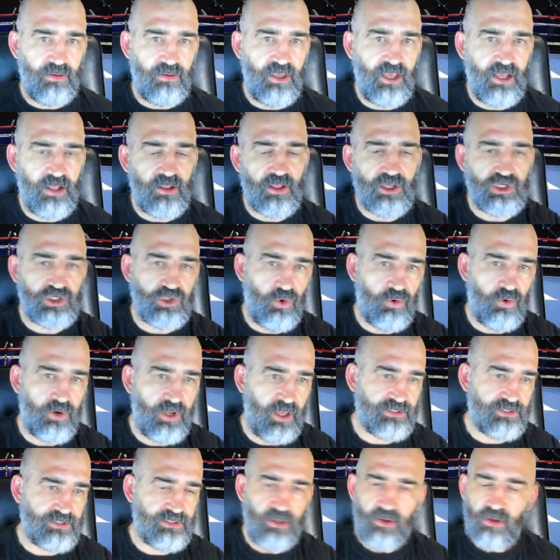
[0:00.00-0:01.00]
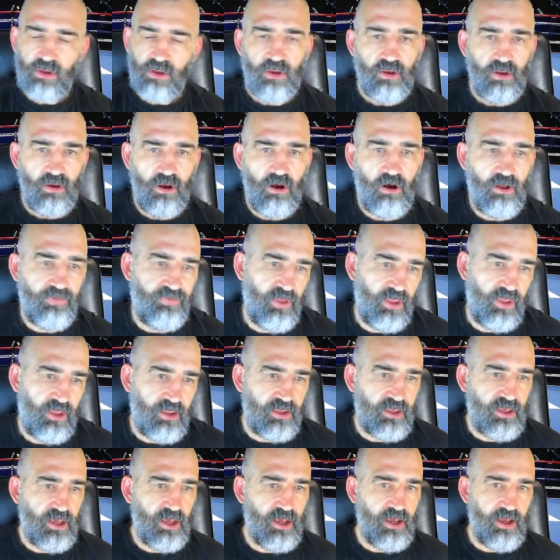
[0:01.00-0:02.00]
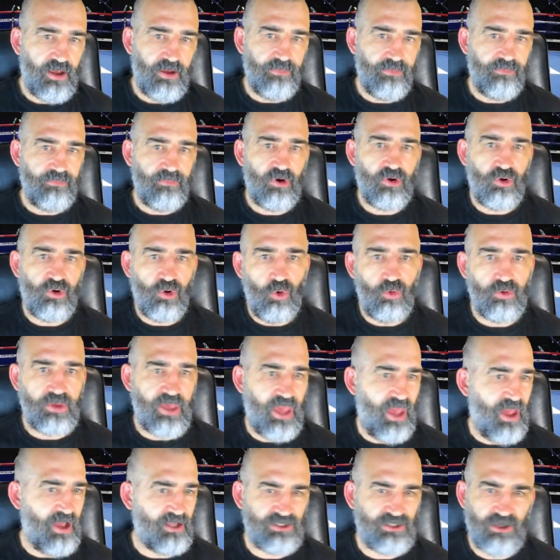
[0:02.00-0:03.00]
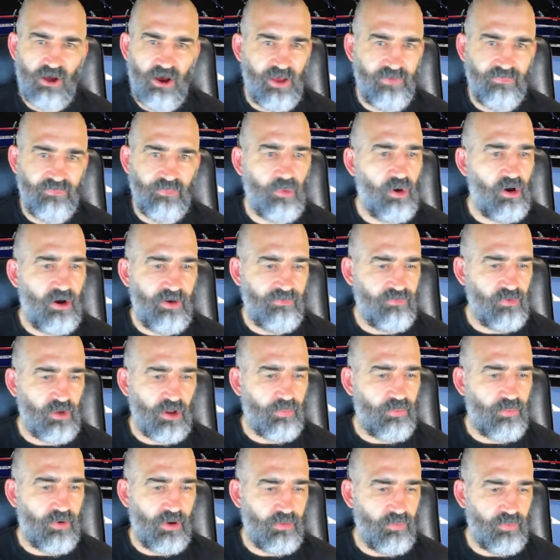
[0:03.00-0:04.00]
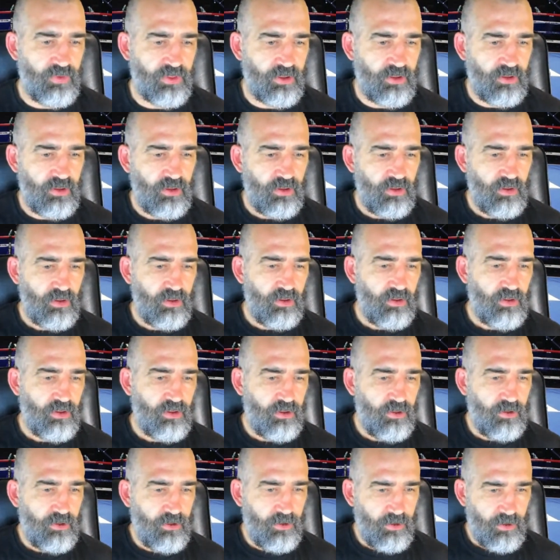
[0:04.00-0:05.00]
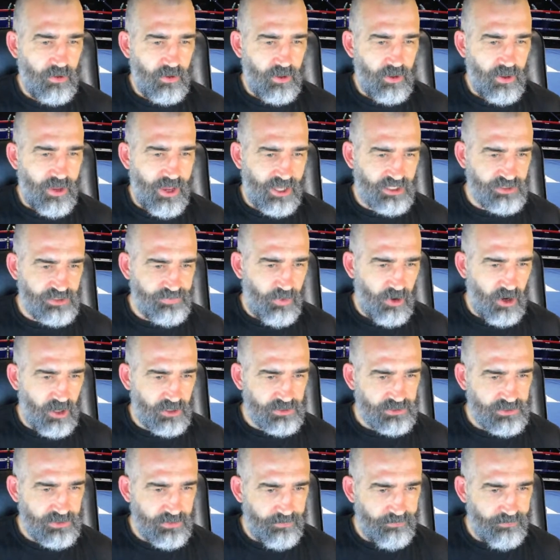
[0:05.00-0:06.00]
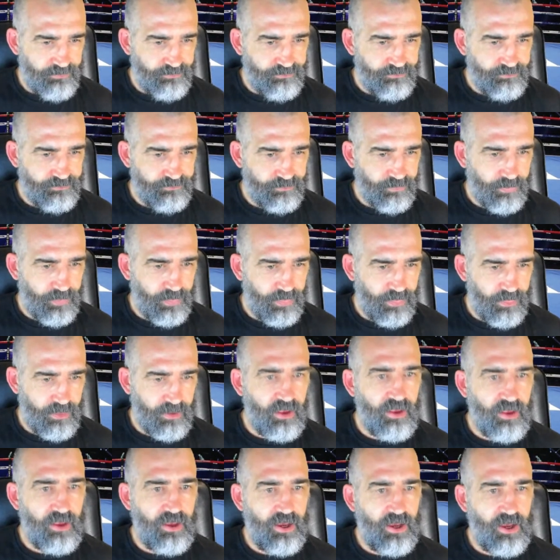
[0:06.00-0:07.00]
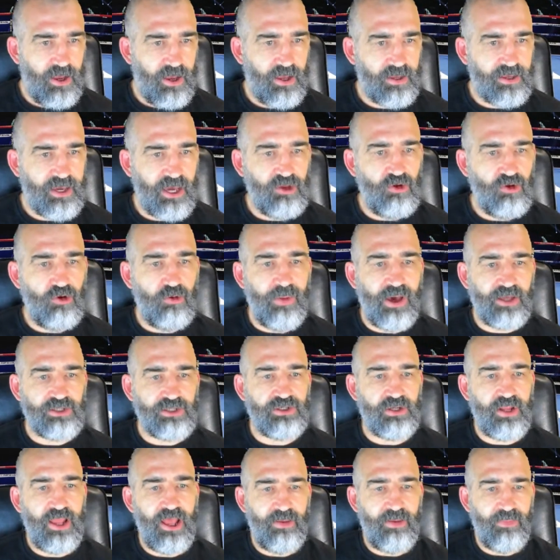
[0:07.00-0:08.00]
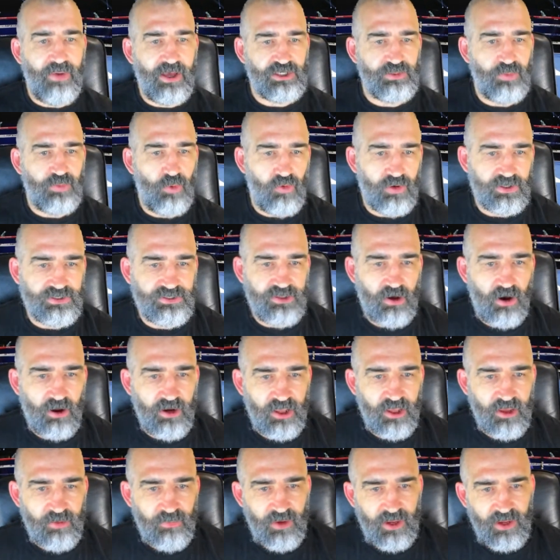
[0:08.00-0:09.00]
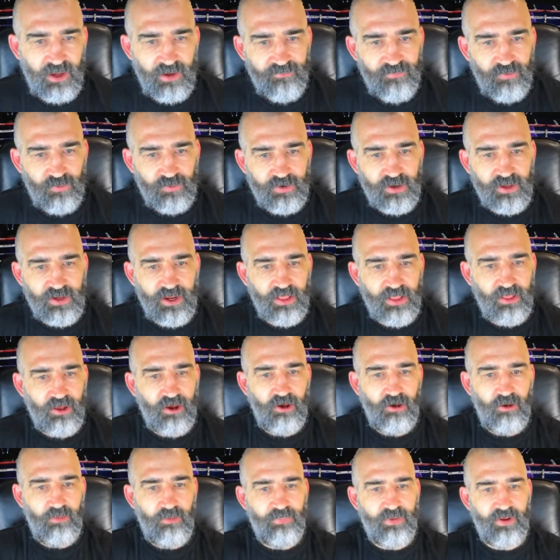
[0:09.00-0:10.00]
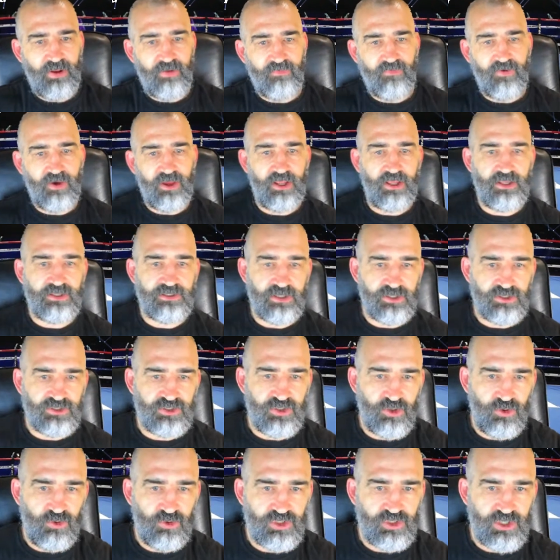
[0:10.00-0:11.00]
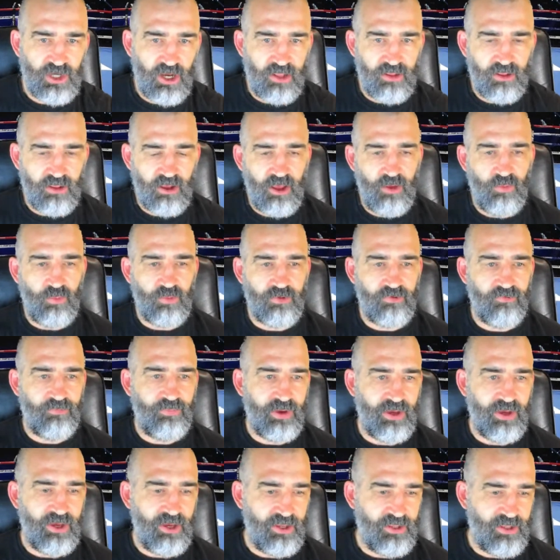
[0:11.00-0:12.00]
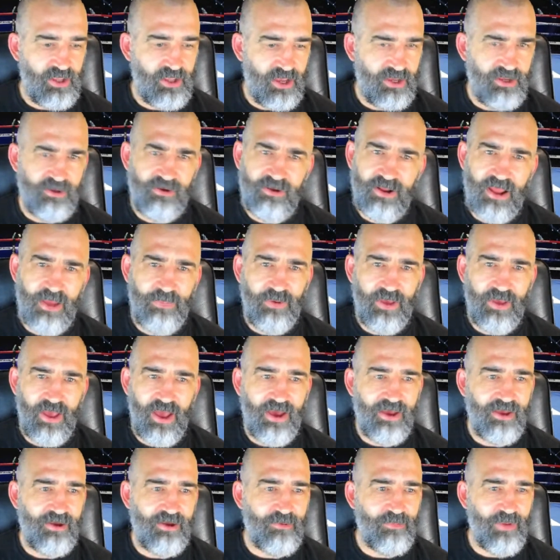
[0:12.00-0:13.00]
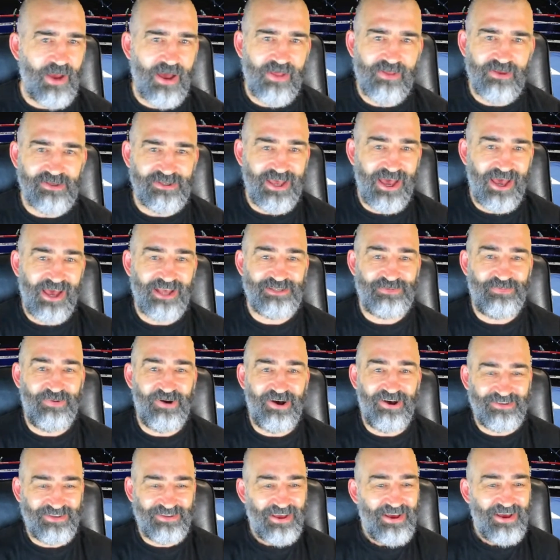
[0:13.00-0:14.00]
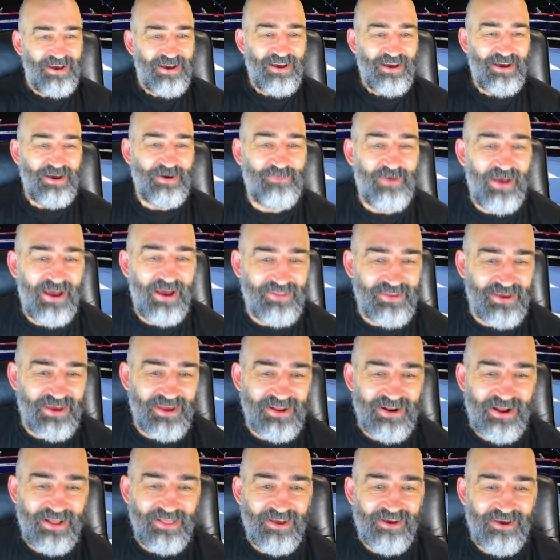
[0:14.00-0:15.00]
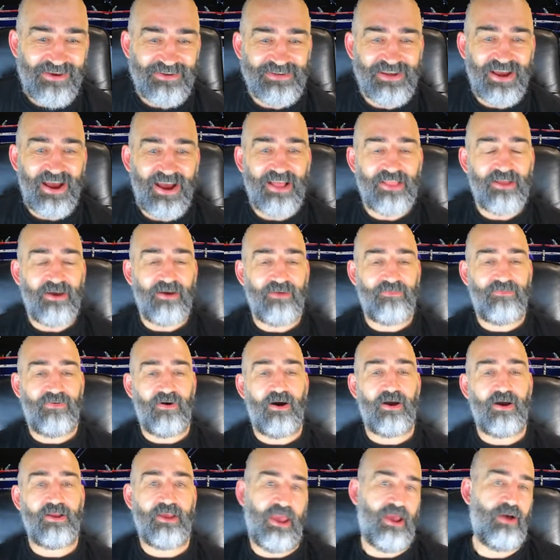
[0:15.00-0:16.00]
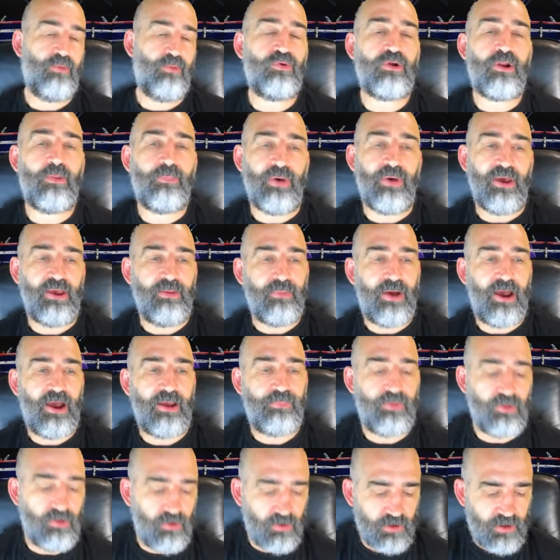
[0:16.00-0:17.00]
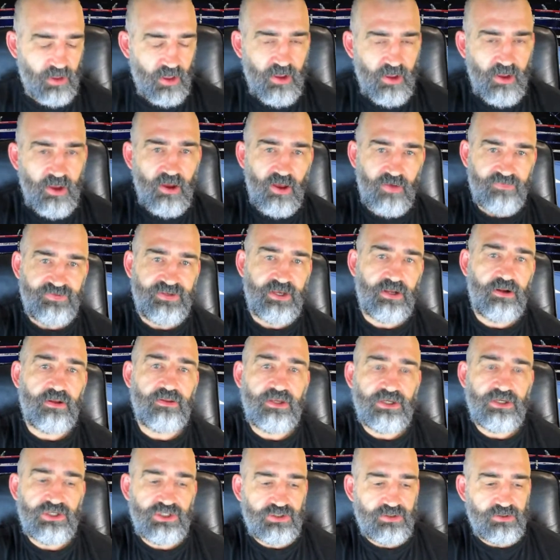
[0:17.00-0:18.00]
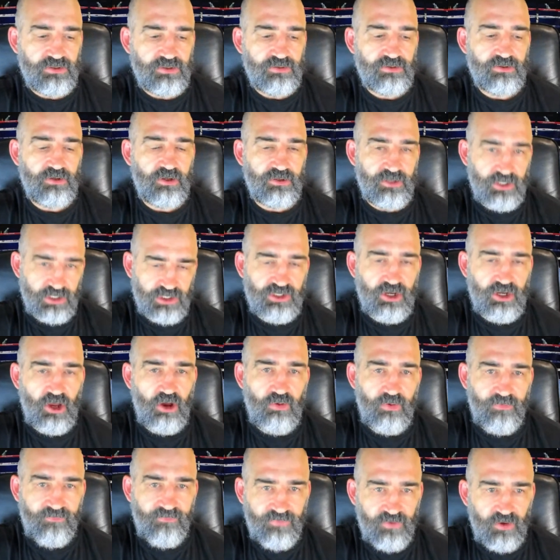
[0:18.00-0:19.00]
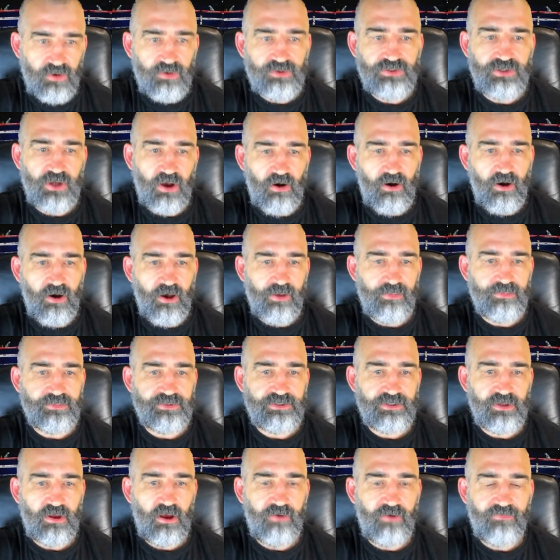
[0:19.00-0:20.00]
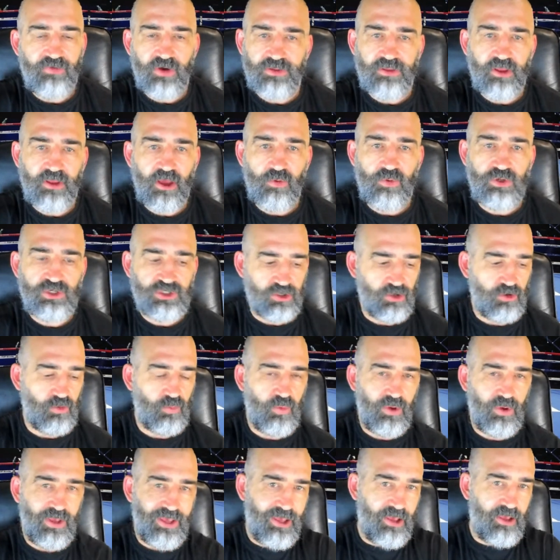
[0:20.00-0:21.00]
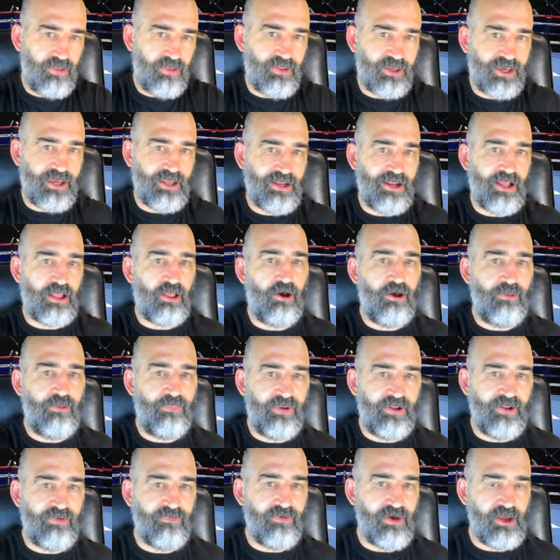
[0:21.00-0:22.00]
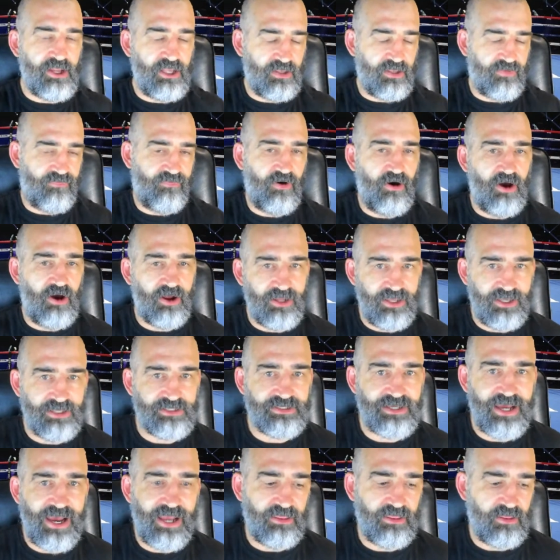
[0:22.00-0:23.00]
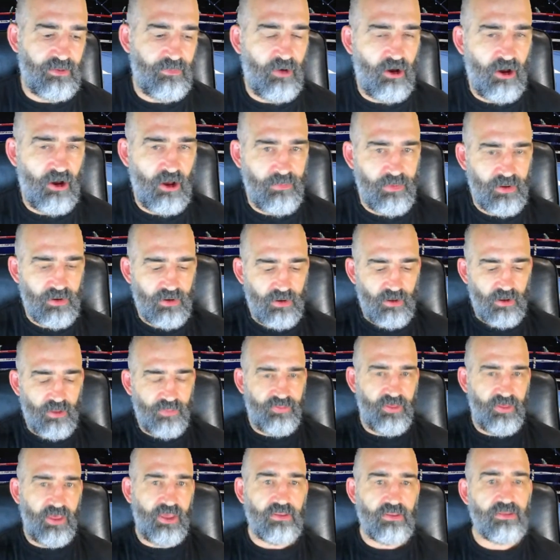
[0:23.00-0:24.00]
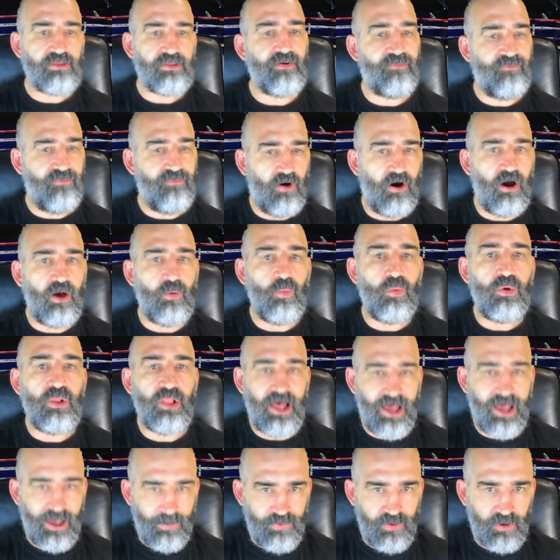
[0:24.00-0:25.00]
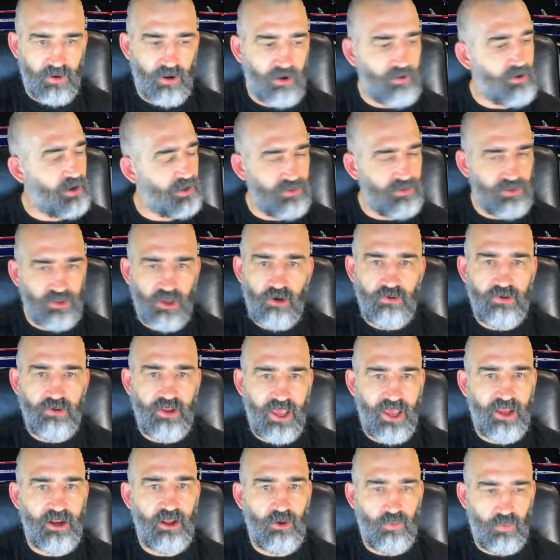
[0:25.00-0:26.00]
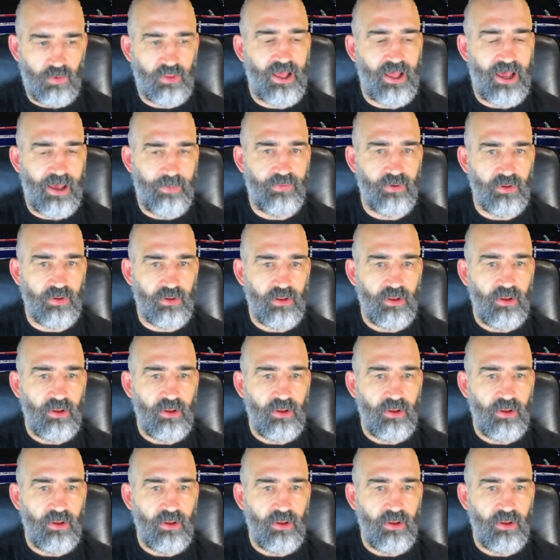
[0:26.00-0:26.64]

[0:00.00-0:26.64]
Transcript: English audience. I think on all counts, I haven't got a problem with it. Asbot. Can you imagine how much more exciting and meaningful Canelo, Benavidez, Zhu, Charlo would have been? Yeah, you're not happy, are you, about this, Asbot? About the Canelo-Charlo fight? Yeah, it would have been, mate. But look, I've said on this show a few times, I've got no issue where the Canelo-Benavidez fight is at the moment. I think the fight will happen. I've got no doubt it will happen.